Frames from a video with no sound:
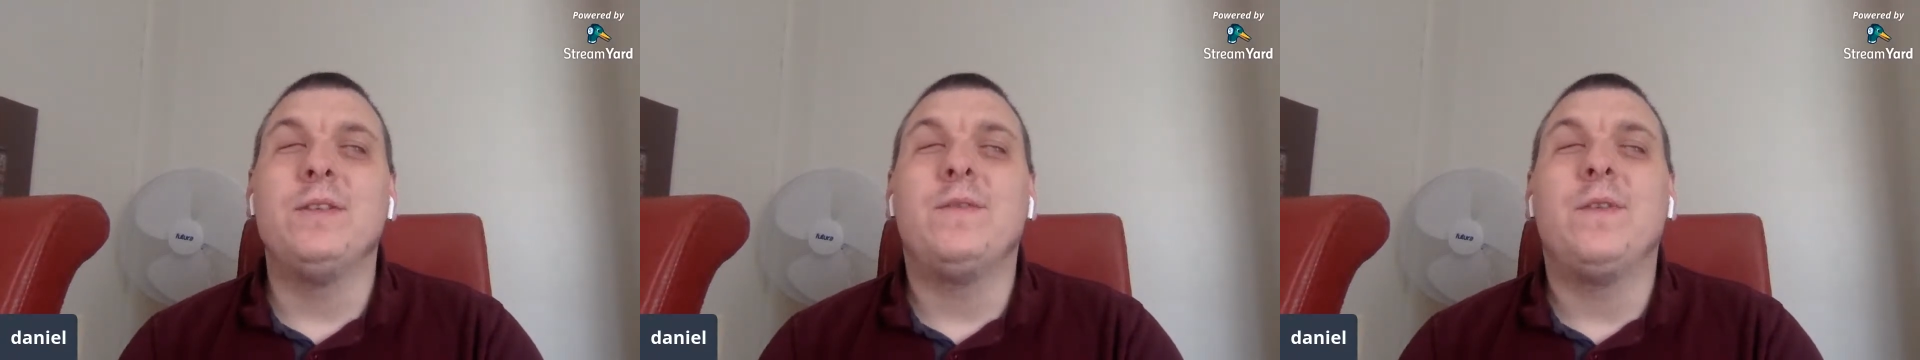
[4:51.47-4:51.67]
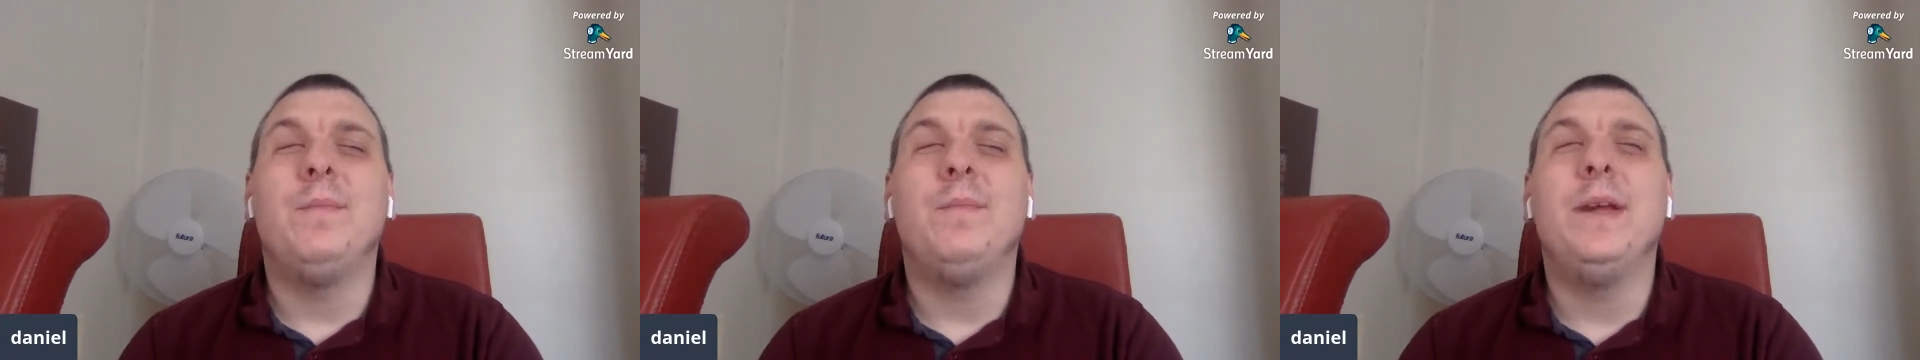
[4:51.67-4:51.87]

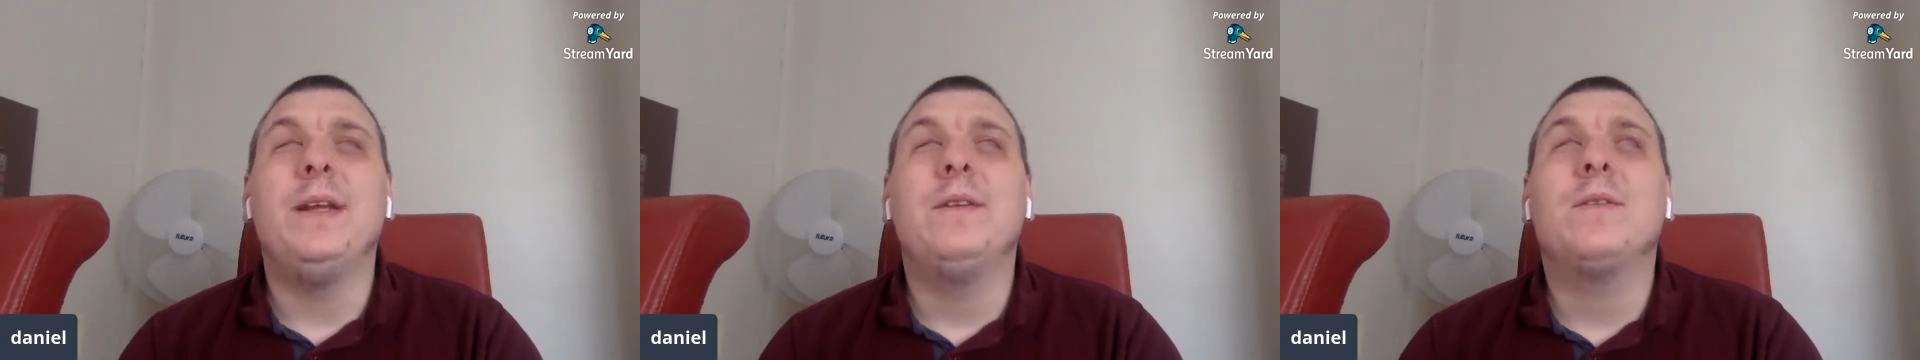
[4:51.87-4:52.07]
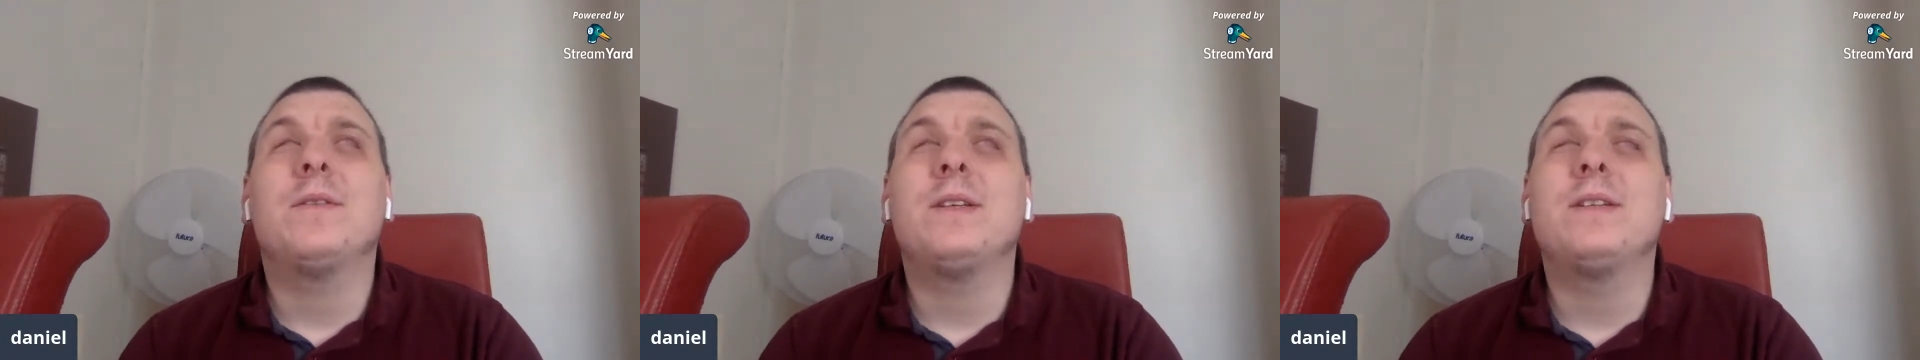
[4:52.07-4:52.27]
if I'm
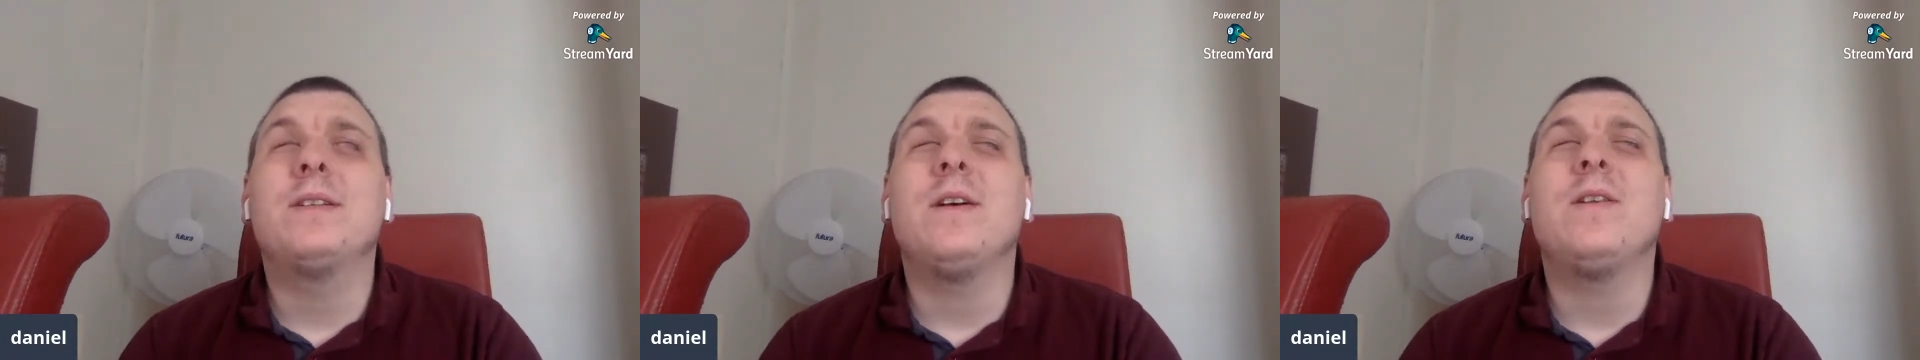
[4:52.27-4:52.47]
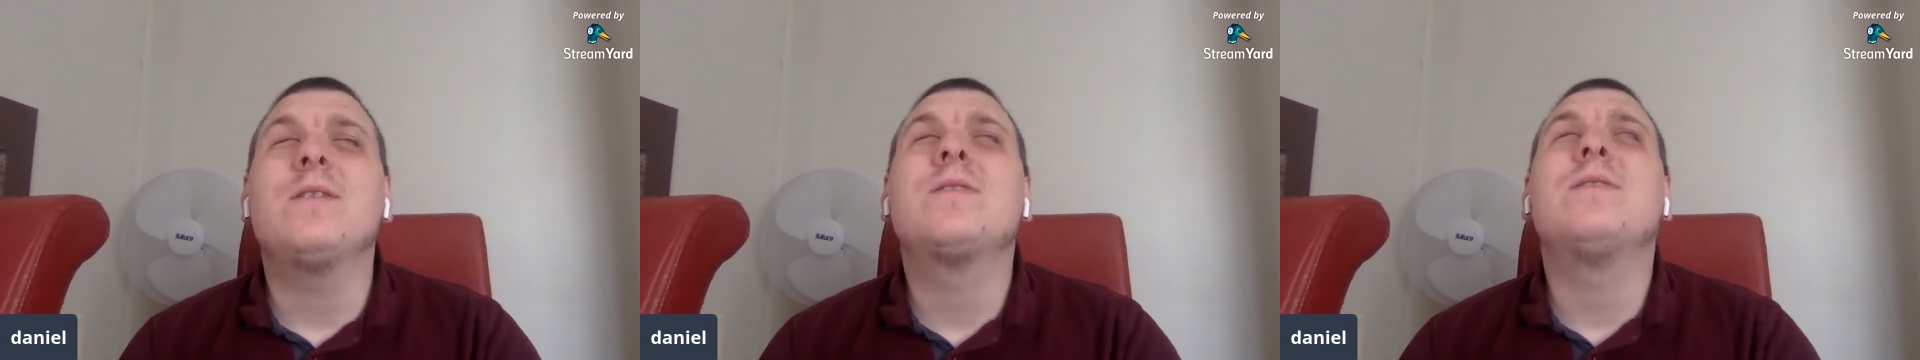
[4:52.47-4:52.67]
being honest,
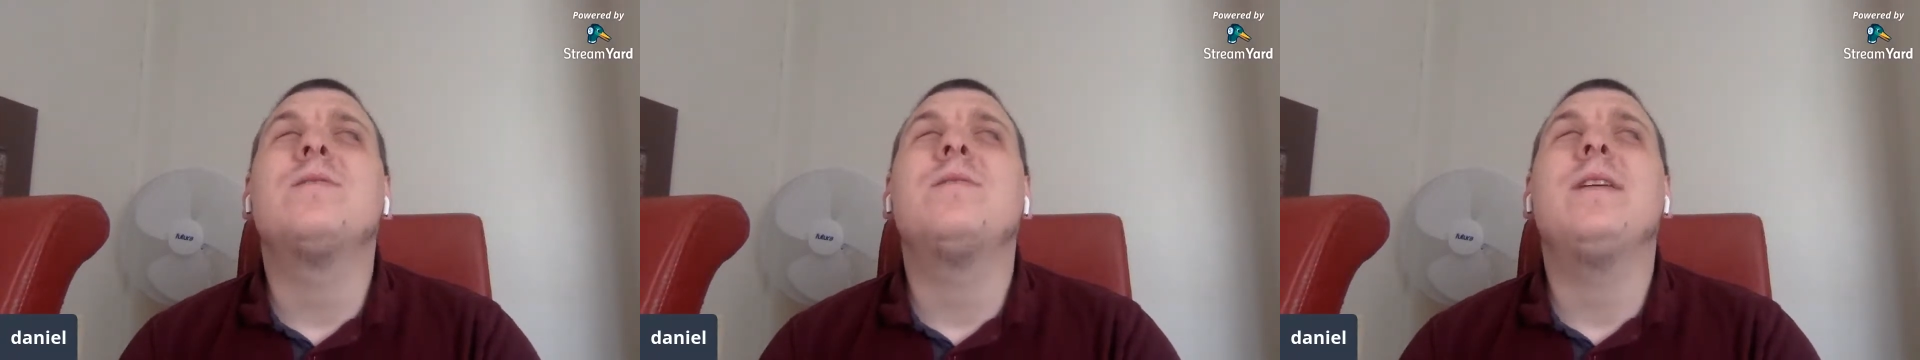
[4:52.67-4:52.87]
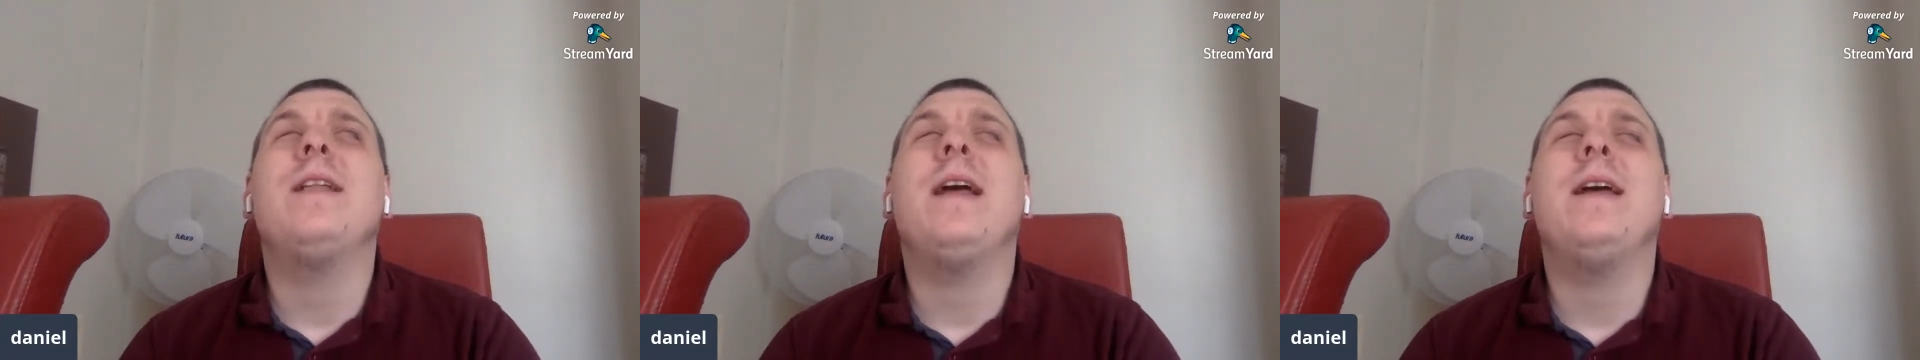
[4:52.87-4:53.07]
Arsenal
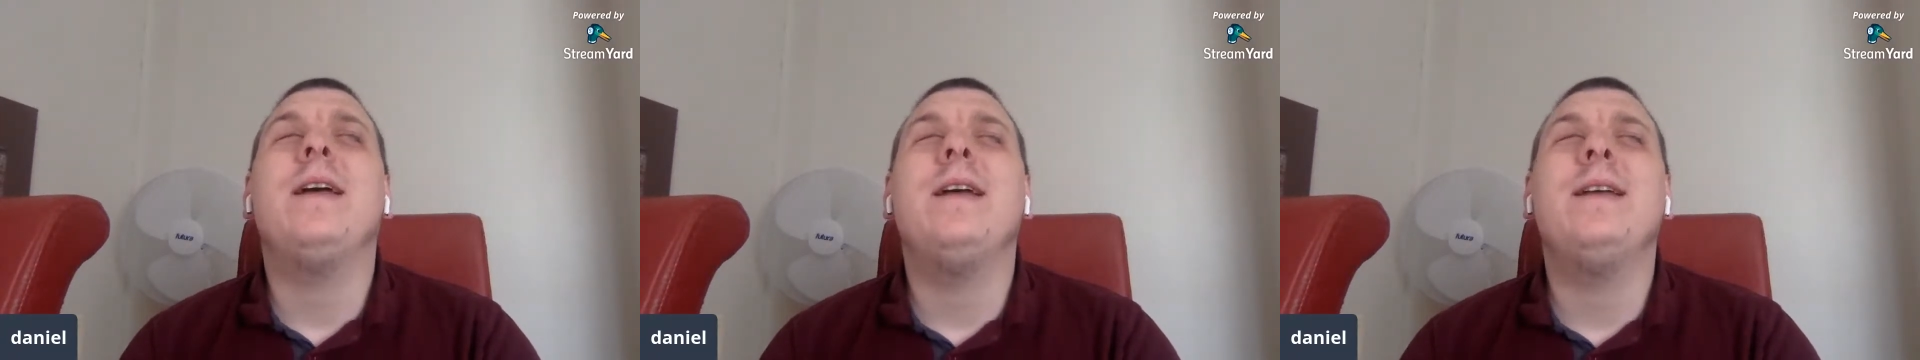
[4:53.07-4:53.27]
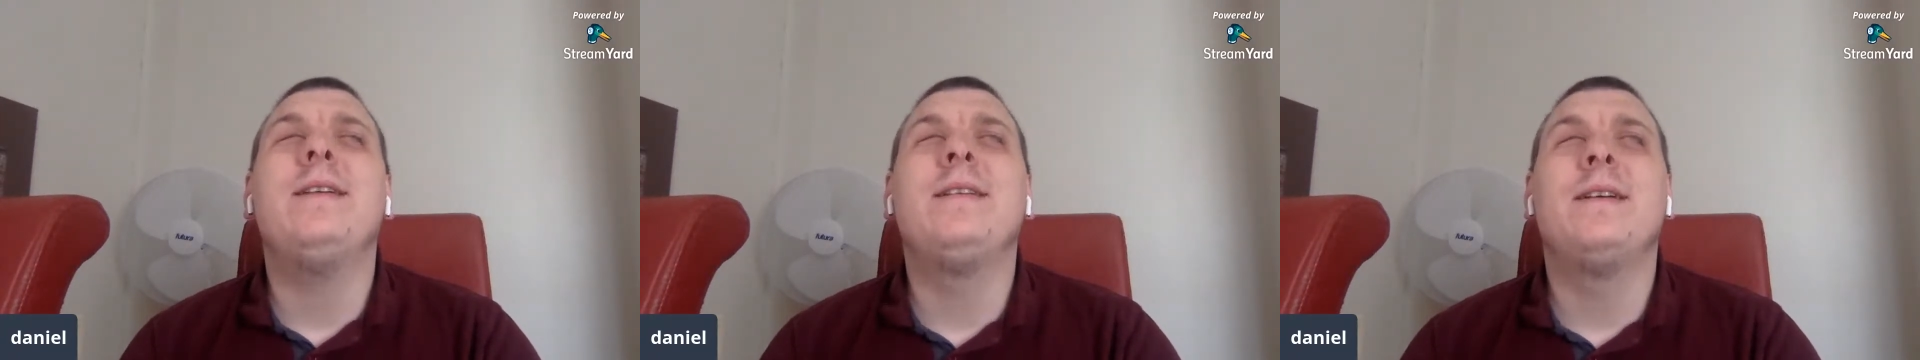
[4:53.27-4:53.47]

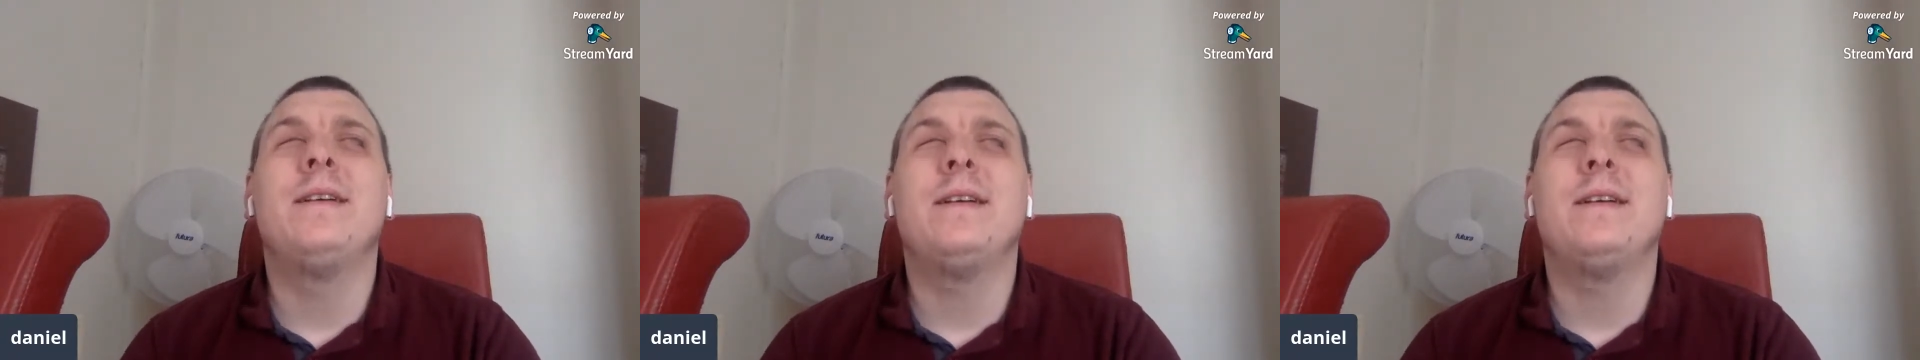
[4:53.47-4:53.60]
related.